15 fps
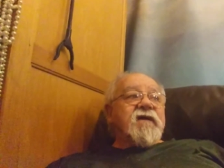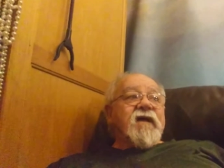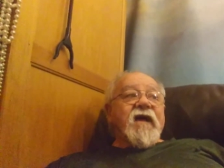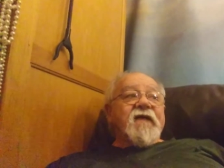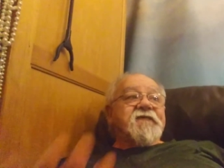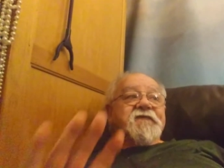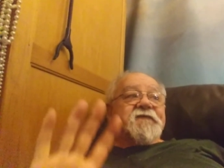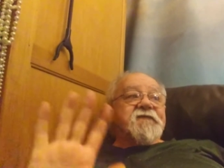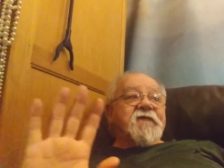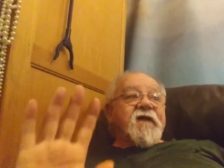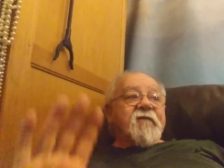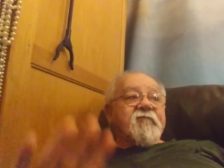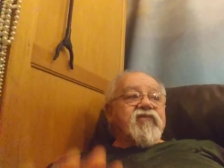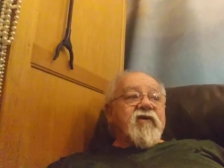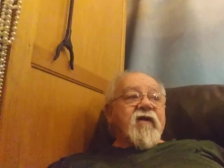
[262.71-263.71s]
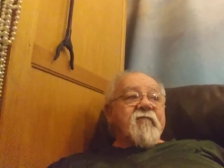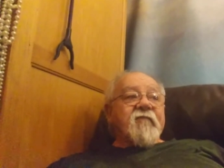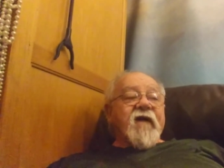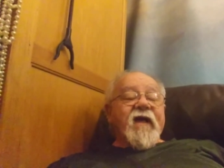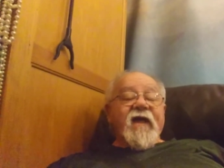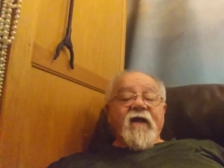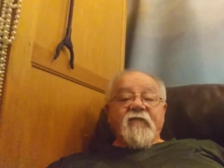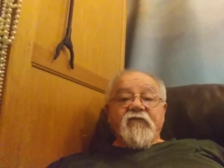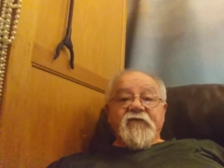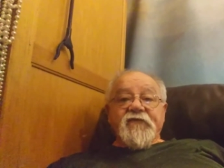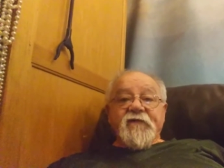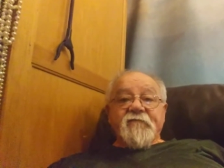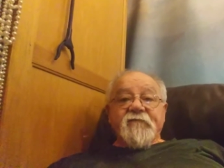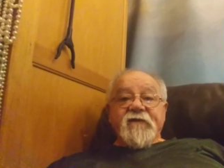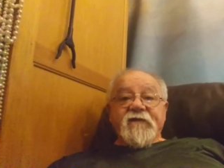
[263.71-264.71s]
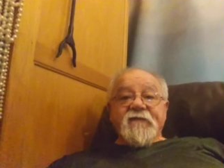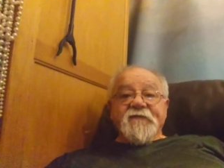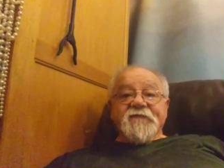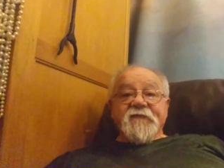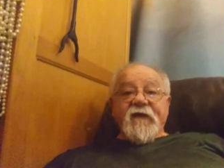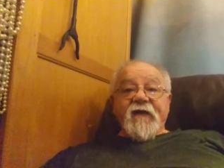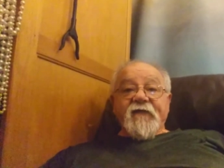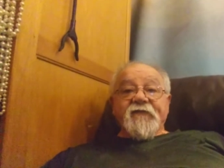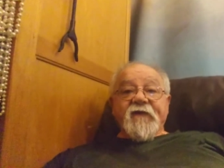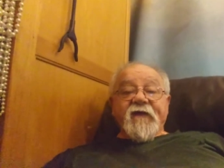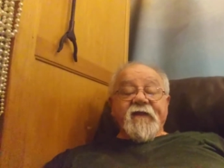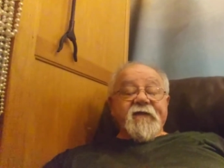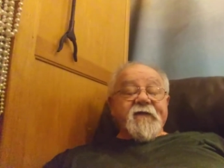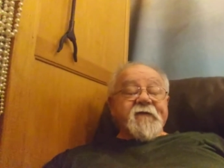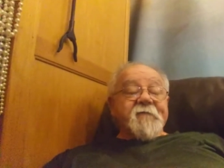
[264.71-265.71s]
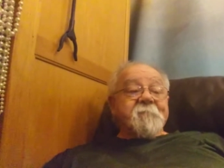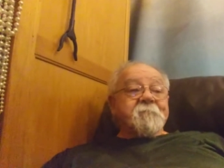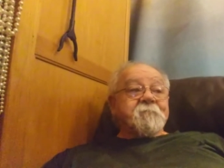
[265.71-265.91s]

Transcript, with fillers: that's the same problem I have with it inside that uh,